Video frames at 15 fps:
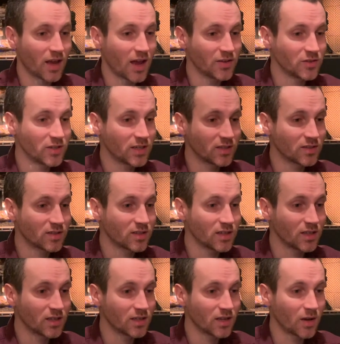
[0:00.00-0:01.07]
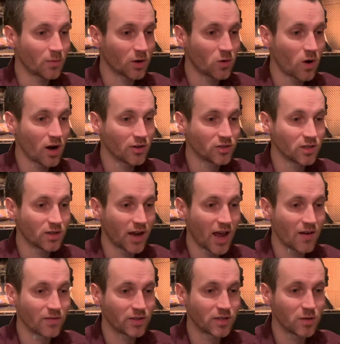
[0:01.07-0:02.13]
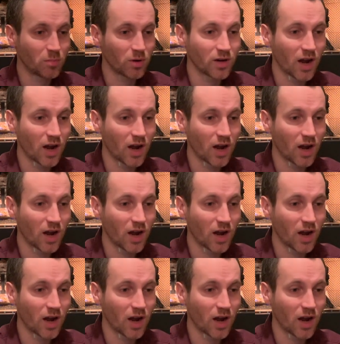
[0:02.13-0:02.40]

As you can see, it requires you to have a deeper